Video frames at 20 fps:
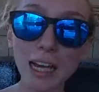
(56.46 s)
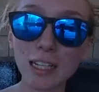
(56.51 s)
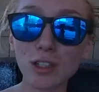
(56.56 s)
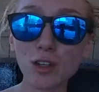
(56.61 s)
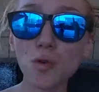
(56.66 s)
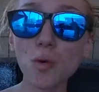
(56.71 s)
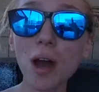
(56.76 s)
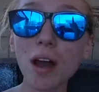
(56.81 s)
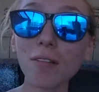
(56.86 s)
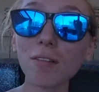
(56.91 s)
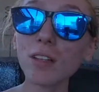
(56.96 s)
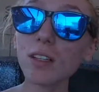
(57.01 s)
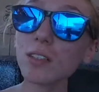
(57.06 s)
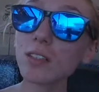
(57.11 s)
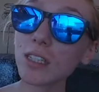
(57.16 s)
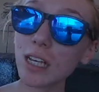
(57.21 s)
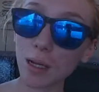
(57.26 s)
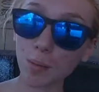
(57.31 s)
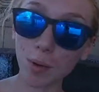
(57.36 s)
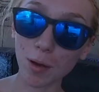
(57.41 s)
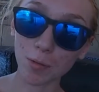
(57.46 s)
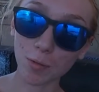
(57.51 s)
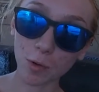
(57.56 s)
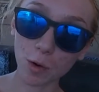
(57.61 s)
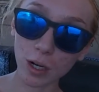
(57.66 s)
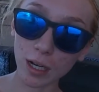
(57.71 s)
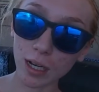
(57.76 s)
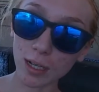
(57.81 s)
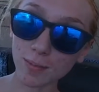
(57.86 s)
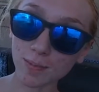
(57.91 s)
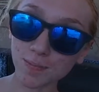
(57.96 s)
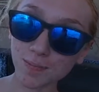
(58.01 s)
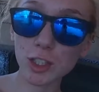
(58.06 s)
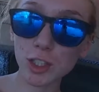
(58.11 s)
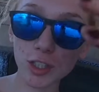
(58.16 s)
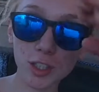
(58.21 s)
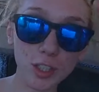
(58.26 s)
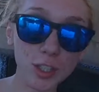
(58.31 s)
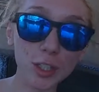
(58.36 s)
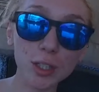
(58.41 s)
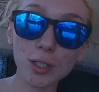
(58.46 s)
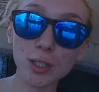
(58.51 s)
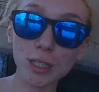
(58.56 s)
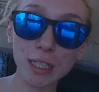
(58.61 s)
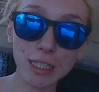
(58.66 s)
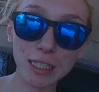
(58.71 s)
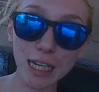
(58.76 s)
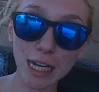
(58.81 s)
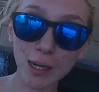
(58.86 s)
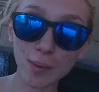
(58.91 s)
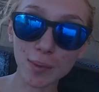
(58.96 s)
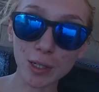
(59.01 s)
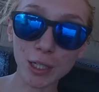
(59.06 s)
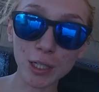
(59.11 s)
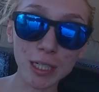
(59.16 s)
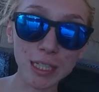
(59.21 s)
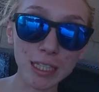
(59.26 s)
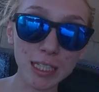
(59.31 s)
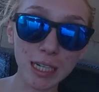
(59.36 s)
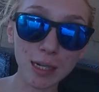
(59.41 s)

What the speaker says: I do have a little tidbit for you, just a little sustainability